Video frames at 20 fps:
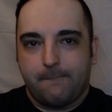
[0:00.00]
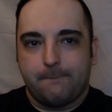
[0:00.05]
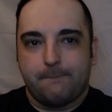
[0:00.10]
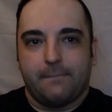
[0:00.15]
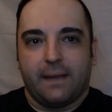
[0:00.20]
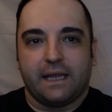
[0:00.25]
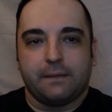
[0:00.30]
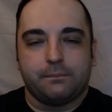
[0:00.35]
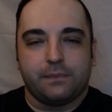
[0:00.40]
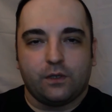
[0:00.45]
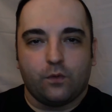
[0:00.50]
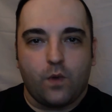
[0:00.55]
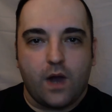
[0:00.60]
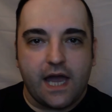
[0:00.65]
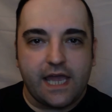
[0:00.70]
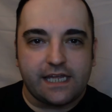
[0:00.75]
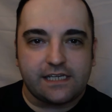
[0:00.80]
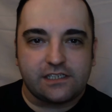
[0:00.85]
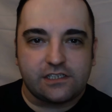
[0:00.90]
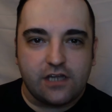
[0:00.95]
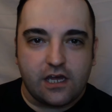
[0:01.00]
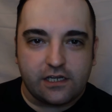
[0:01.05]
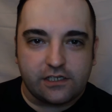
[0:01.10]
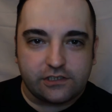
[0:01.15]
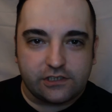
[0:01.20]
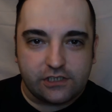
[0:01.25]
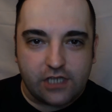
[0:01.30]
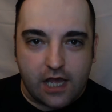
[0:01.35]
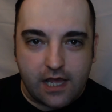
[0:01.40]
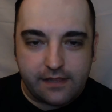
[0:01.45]
might be why it's
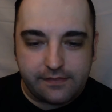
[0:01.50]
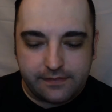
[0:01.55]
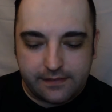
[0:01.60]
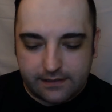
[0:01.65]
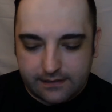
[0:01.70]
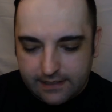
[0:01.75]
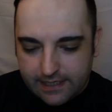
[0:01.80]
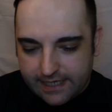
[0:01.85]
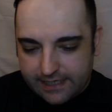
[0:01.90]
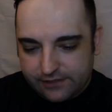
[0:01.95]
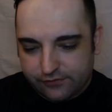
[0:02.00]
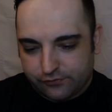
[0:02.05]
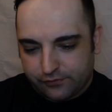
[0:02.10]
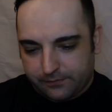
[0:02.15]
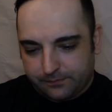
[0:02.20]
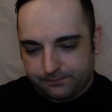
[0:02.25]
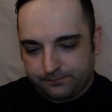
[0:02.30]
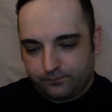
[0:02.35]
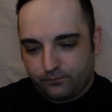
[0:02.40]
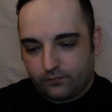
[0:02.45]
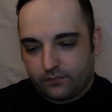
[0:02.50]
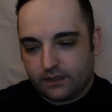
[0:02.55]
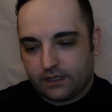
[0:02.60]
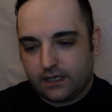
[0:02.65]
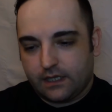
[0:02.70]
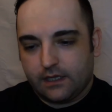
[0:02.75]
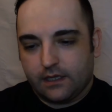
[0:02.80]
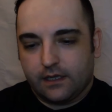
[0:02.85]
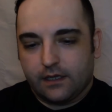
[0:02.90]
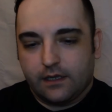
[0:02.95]
not taught in the classroom.
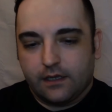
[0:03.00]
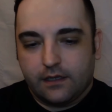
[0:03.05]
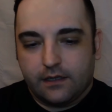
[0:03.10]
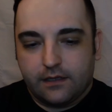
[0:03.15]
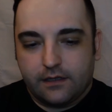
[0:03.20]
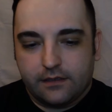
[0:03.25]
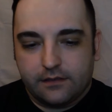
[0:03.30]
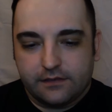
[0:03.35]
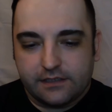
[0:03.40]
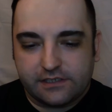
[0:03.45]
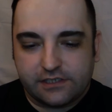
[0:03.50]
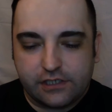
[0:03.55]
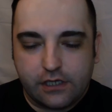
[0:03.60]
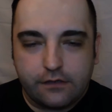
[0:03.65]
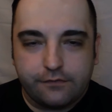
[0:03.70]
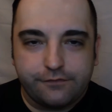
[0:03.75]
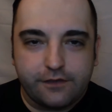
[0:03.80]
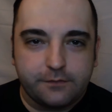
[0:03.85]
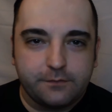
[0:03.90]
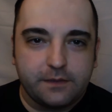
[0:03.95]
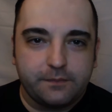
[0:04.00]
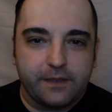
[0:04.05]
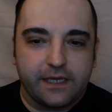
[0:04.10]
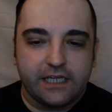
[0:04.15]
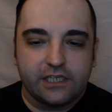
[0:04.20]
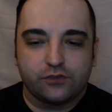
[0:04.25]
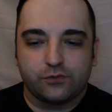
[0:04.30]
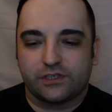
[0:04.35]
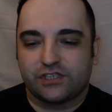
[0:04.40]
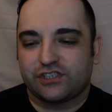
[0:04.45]
This GoFundMe
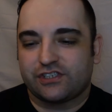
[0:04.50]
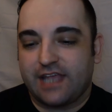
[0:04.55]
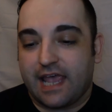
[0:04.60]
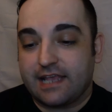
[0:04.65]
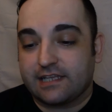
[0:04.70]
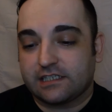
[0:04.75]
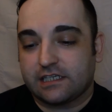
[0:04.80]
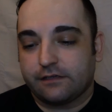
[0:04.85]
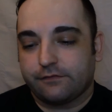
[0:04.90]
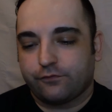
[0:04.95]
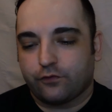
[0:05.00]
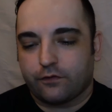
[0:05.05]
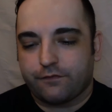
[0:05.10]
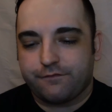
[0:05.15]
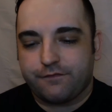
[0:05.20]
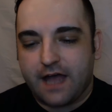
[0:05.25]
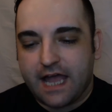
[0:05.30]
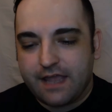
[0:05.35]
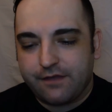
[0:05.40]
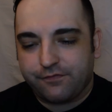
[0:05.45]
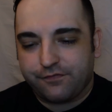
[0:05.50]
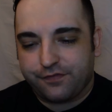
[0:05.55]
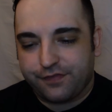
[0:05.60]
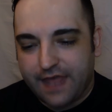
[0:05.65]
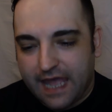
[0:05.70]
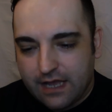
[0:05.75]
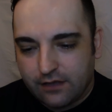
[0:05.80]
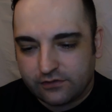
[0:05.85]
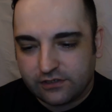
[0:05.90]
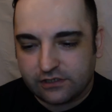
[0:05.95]
page, which is asking for
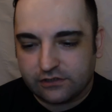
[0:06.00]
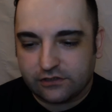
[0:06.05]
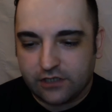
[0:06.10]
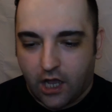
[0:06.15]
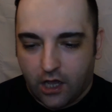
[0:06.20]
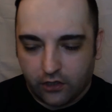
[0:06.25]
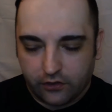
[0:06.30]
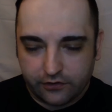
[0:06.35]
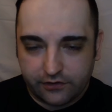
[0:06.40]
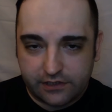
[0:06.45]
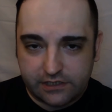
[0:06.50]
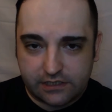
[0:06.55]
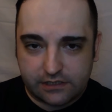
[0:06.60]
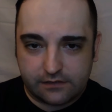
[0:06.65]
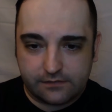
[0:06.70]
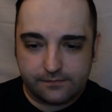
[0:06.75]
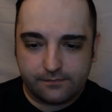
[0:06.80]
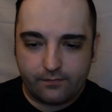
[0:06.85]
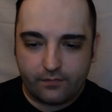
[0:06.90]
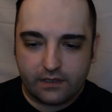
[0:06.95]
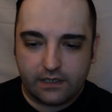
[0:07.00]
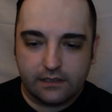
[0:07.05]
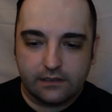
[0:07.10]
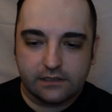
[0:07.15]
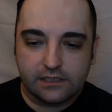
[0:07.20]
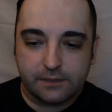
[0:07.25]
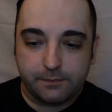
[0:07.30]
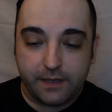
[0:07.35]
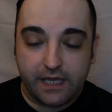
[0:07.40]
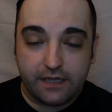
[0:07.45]
$5,000
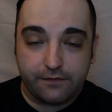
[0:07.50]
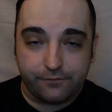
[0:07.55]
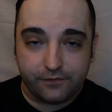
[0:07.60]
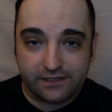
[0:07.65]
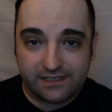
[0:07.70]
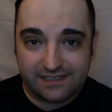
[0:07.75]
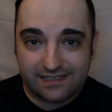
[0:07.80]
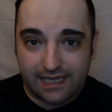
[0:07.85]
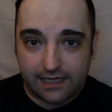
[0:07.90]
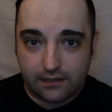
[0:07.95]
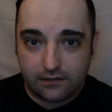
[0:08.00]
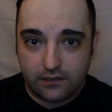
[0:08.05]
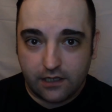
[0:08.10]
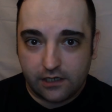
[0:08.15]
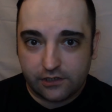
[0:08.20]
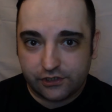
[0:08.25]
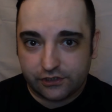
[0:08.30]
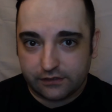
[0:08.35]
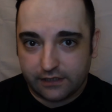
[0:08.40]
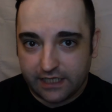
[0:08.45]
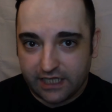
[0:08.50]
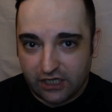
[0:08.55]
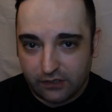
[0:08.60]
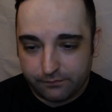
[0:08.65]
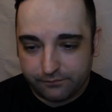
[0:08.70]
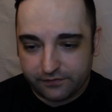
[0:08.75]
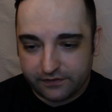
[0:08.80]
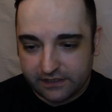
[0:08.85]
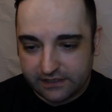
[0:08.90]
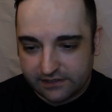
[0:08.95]
to pay for psychological
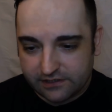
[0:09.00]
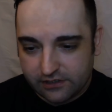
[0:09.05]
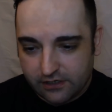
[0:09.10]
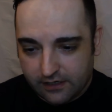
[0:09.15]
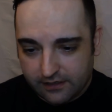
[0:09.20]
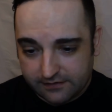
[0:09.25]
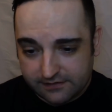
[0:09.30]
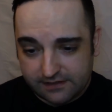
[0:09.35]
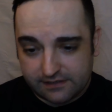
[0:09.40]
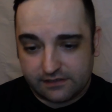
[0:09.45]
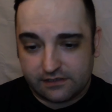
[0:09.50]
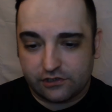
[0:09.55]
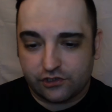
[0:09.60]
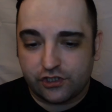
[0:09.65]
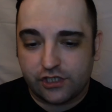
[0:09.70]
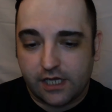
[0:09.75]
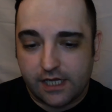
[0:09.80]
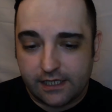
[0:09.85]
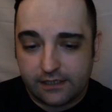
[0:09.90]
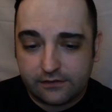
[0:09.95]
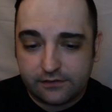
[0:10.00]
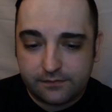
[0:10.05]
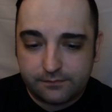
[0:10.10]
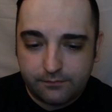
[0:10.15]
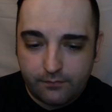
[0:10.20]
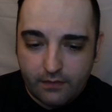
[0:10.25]
help for this non-existent child,